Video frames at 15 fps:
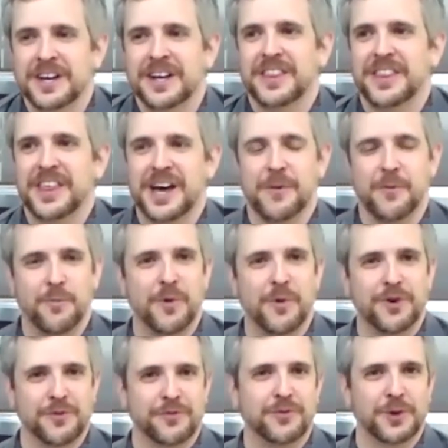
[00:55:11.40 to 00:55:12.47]
that
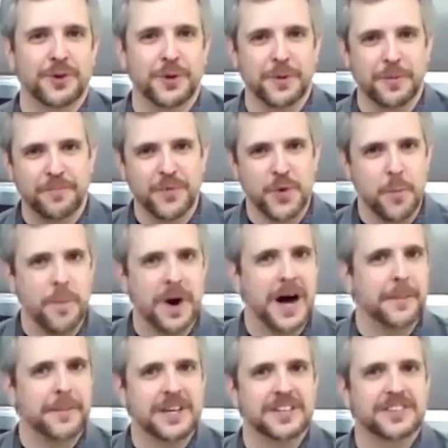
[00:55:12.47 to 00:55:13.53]
wonderful
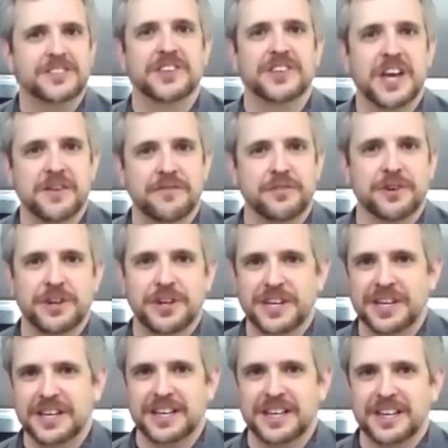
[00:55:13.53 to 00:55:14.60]
umami,
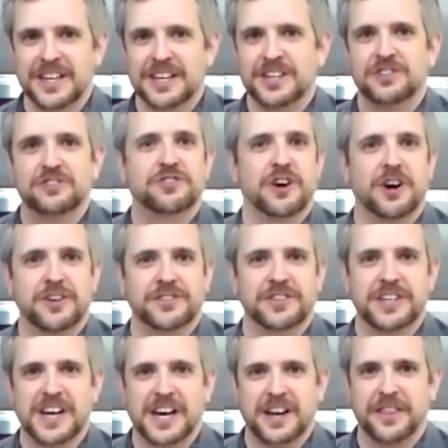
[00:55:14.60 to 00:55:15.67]
savory,
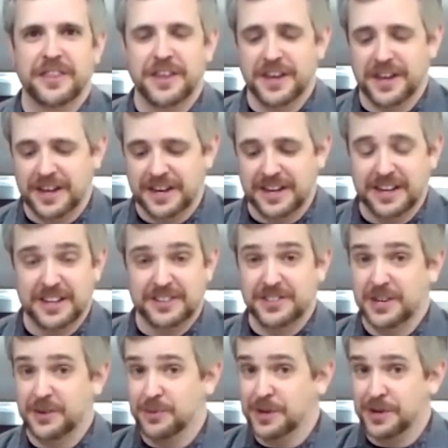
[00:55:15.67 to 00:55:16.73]
saucy kind of thing. And it's
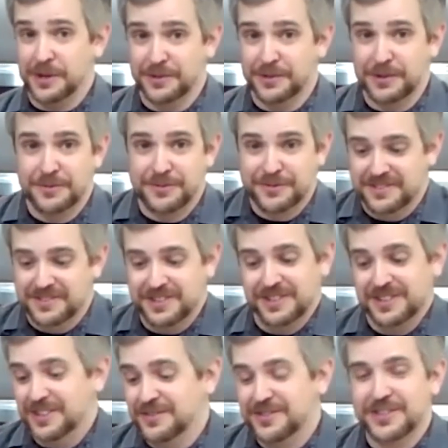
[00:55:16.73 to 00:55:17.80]
like, well, you've
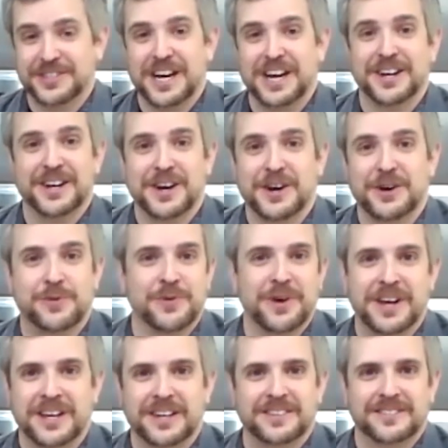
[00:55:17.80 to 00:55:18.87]
just got a
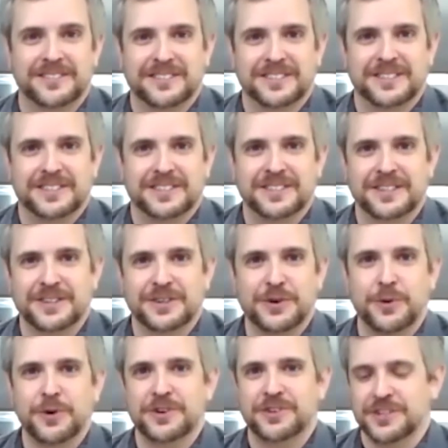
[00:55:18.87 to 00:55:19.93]
great,
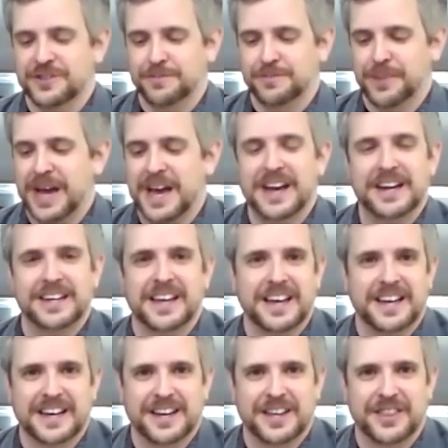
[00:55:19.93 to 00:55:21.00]
gorgeous
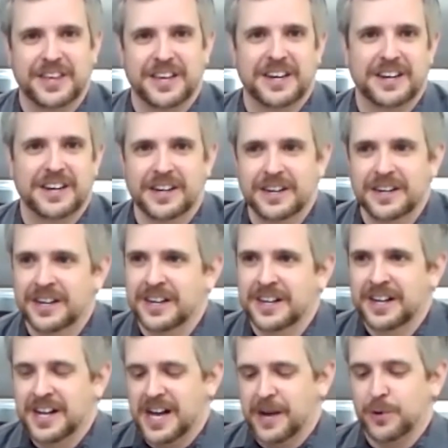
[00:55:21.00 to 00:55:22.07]
pancake kind of thing here.
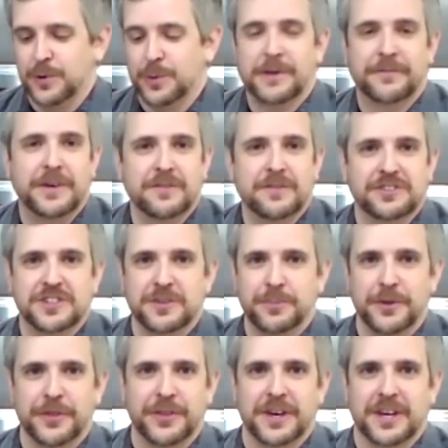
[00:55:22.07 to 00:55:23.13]
I mean, one of my favorite
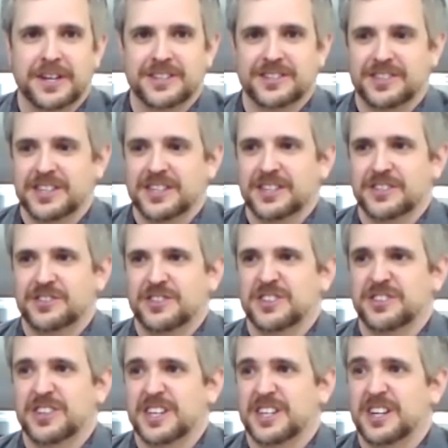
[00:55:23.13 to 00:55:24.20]
simple things is
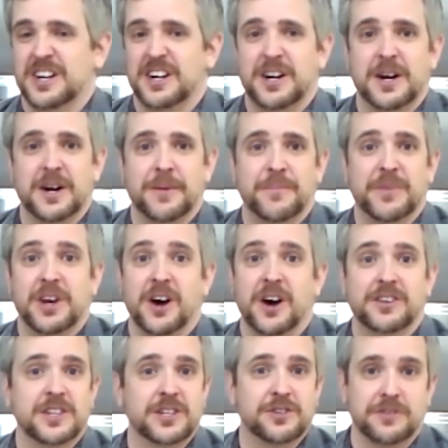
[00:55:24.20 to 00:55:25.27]
just like an
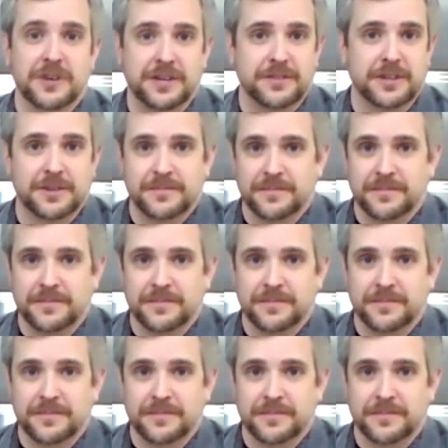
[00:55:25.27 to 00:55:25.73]
onion gravy,